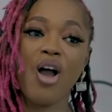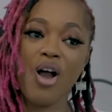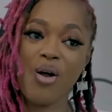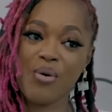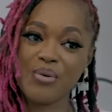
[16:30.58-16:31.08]

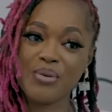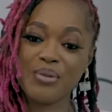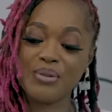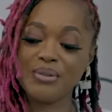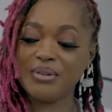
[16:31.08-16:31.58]
Oh,
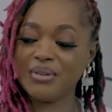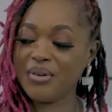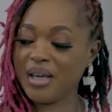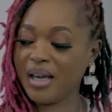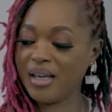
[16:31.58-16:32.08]

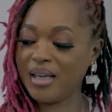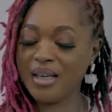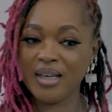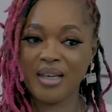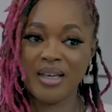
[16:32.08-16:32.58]
okay.
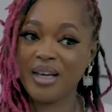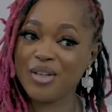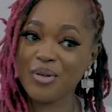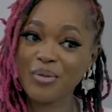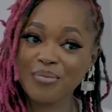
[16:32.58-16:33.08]

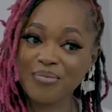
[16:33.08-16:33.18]
And you?